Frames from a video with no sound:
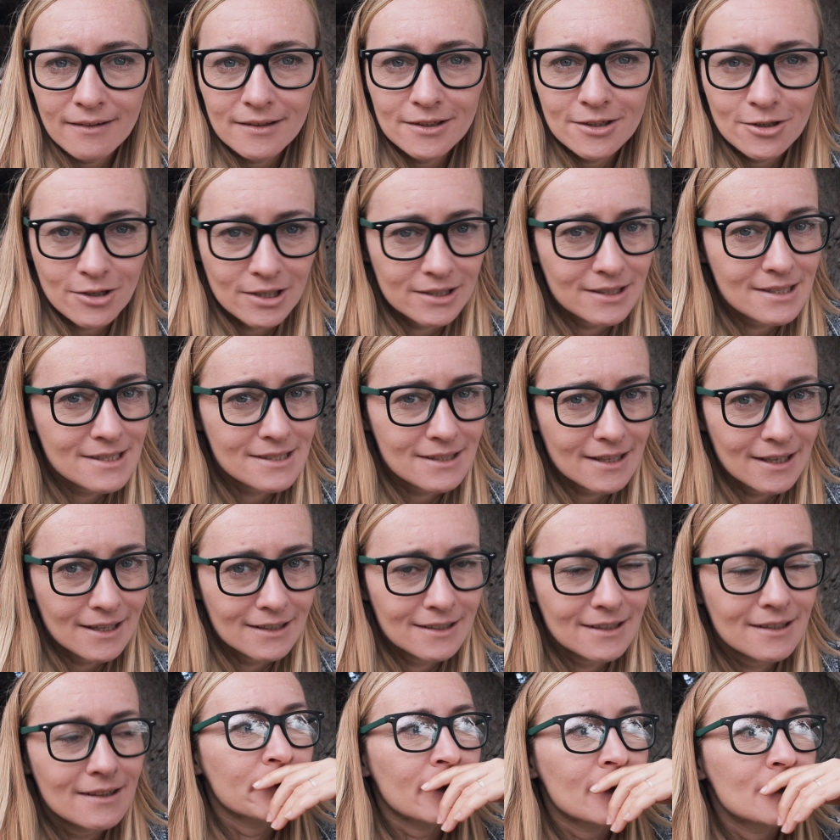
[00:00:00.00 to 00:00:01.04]
Do you
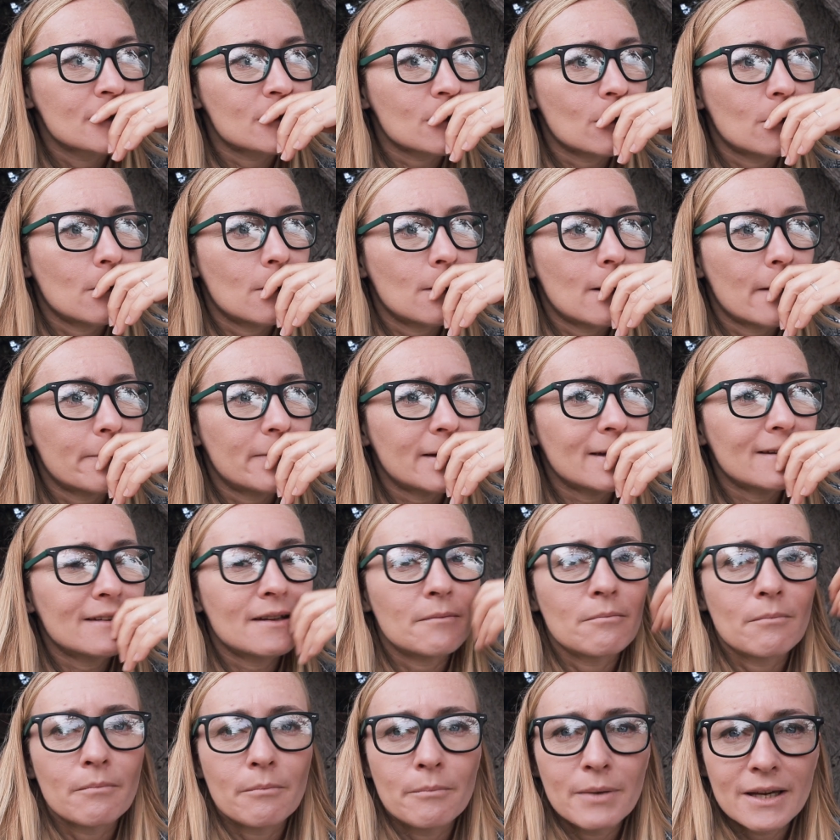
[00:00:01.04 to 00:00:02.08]
understand it? So I think
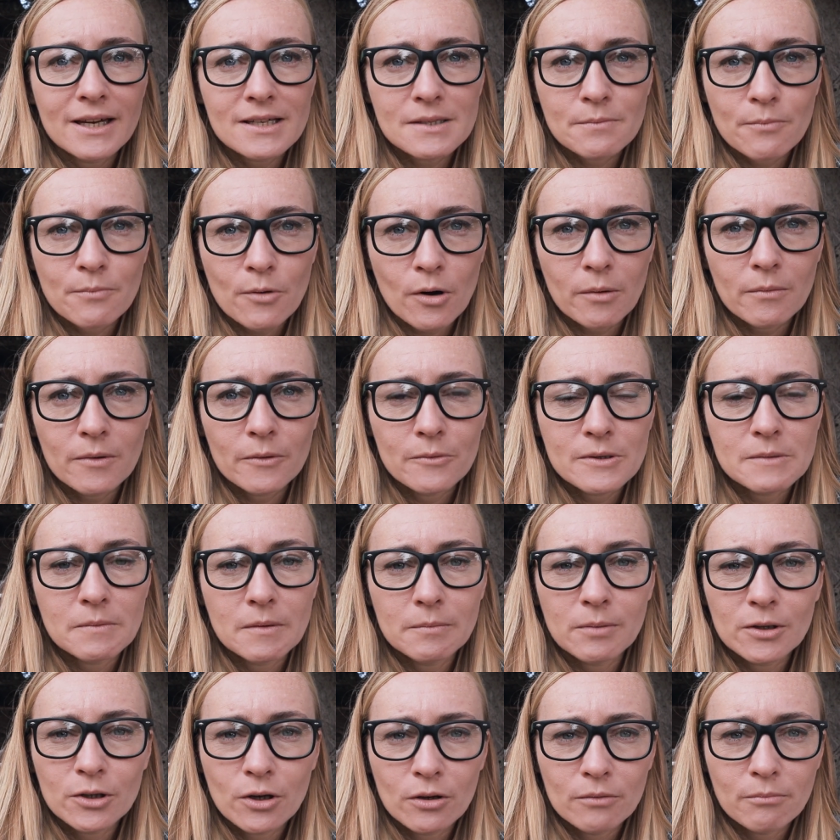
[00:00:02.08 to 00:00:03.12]
the biggest problem is
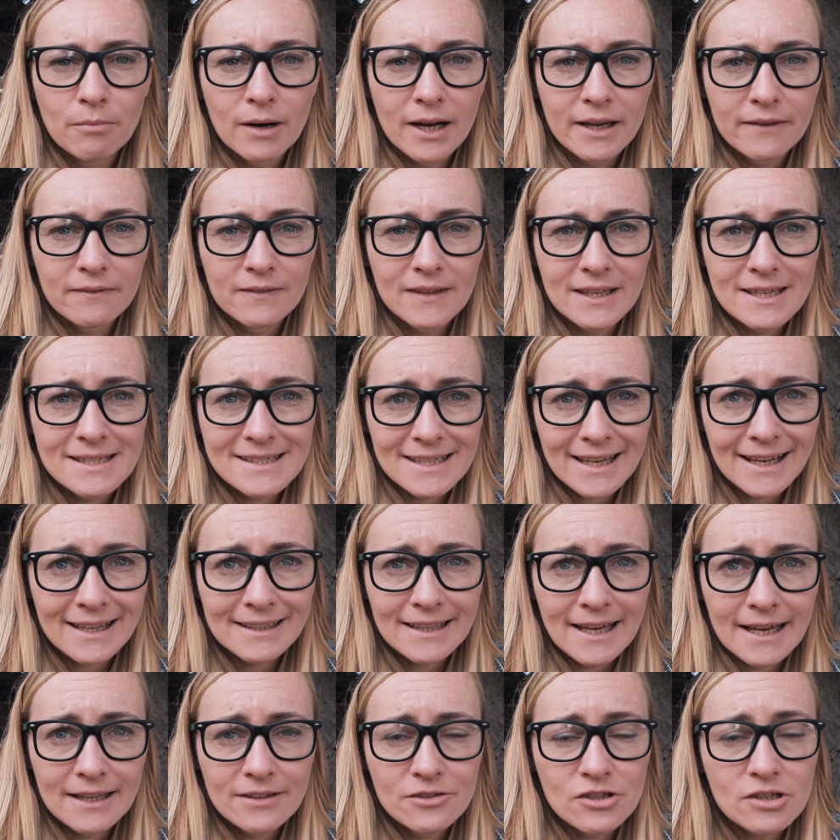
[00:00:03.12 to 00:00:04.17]
people don't buying things
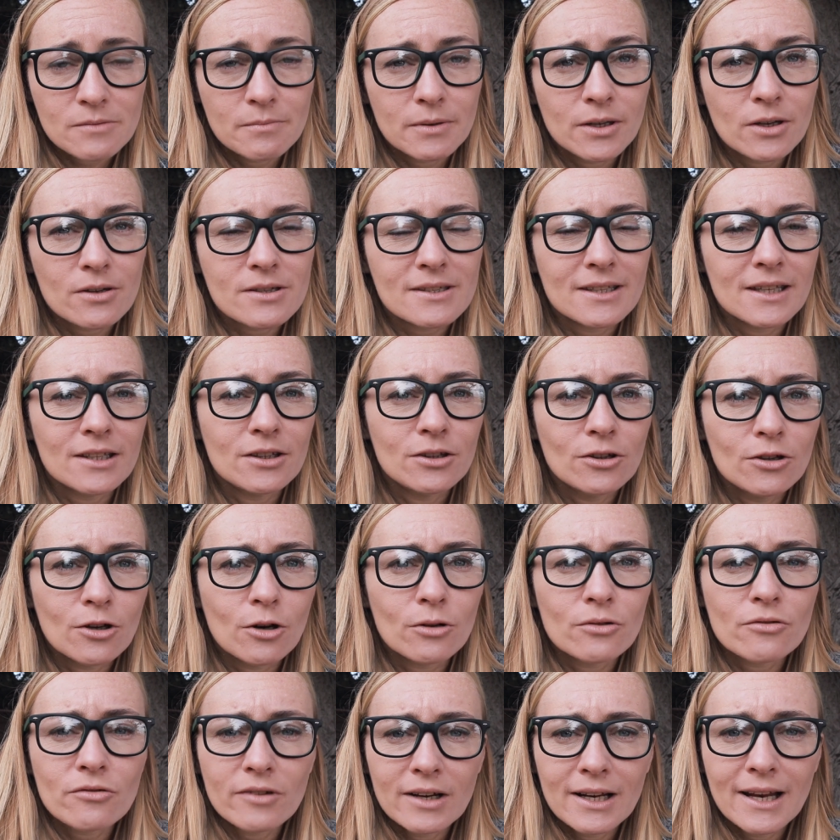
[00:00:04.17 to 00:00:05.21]
secondhand just because they
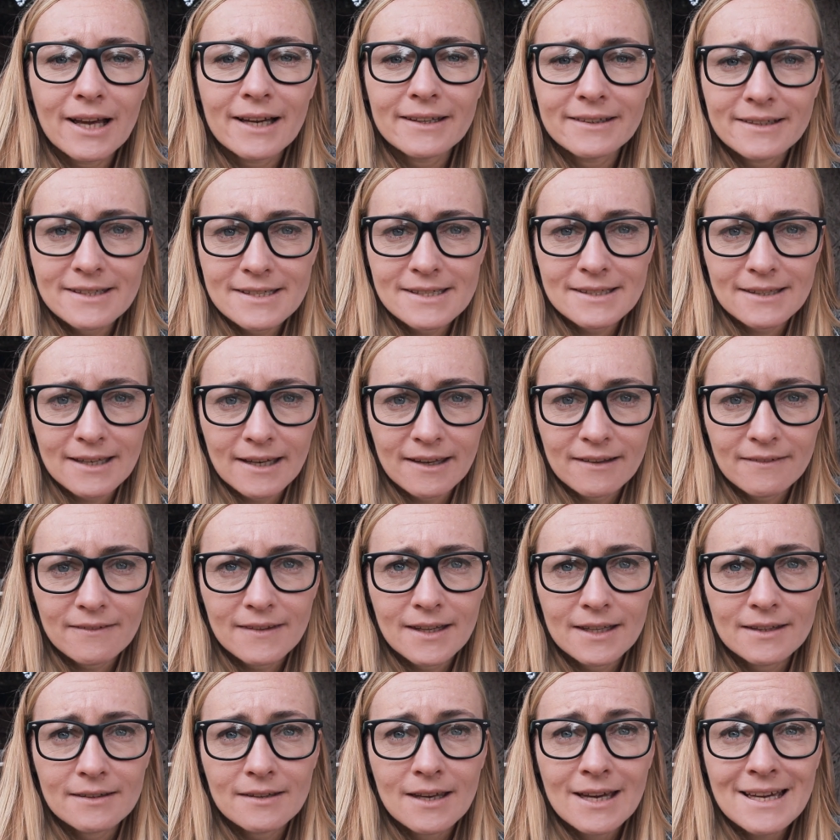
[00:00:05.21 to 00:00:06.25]
don't really understand
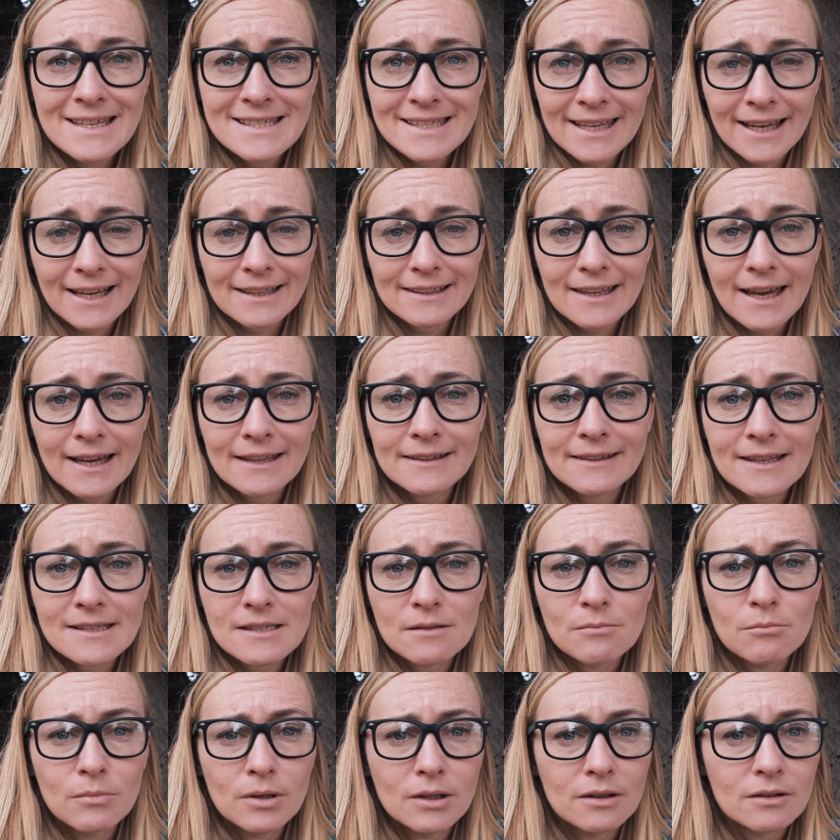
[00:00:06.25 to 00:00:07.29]
that secondhand
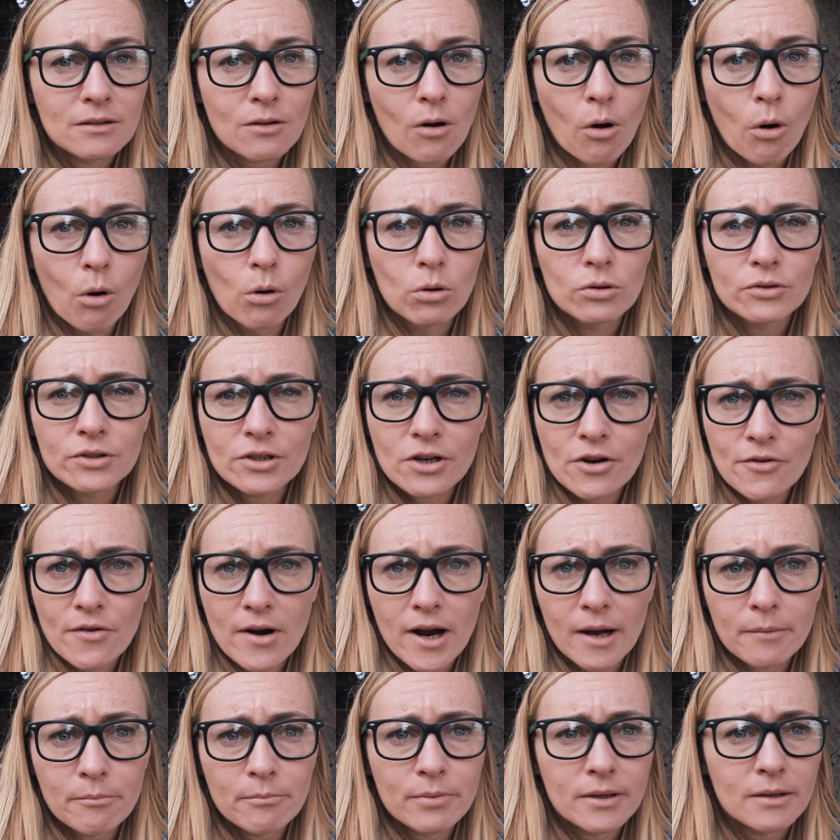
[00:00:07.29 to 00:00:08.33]
doesn't mean old,
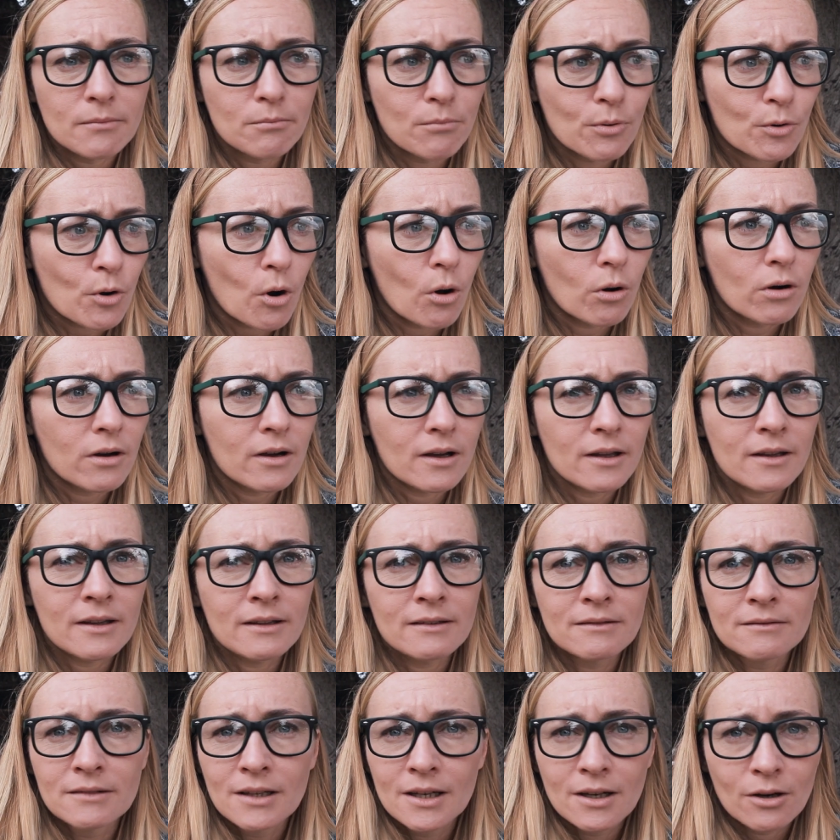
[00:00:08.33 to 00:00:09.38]
crappy,
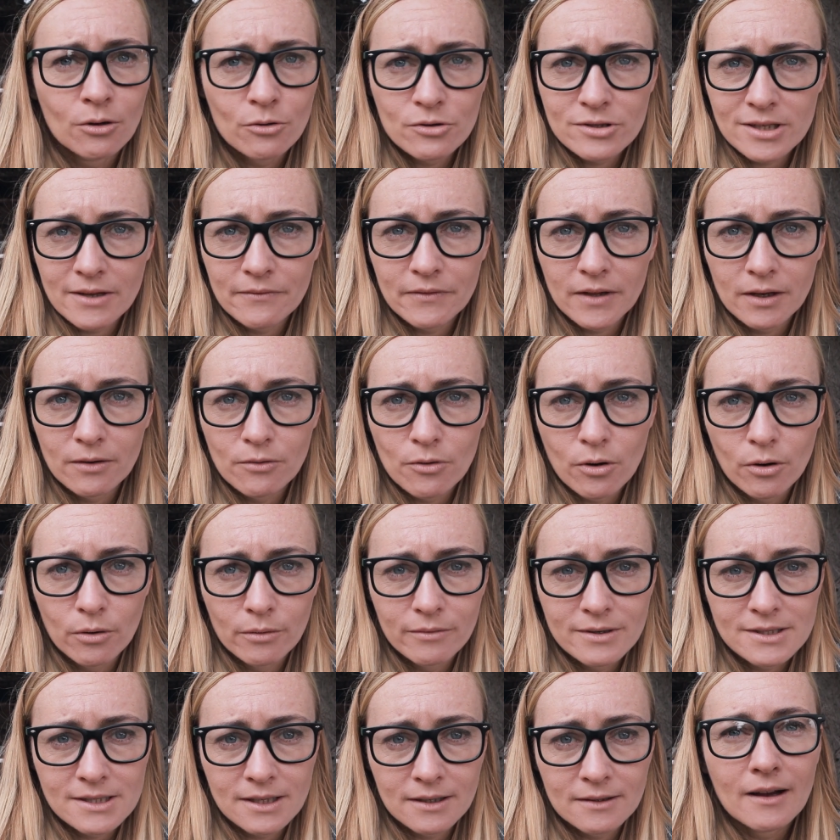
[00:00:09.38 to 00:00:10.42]
broken, or something wrong
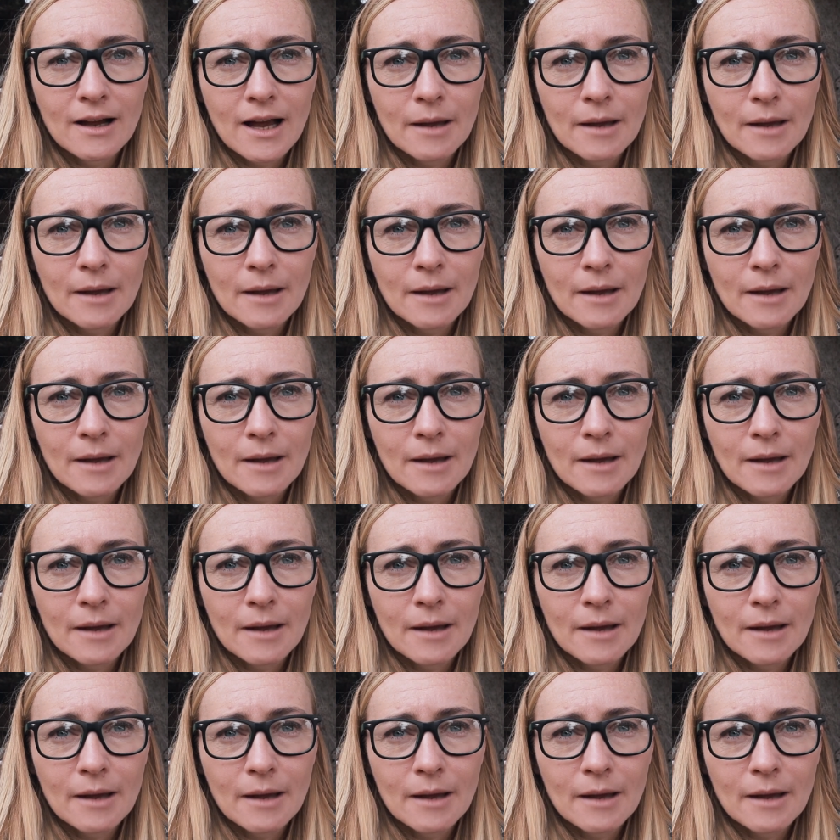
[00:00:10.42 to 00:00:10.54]
with it.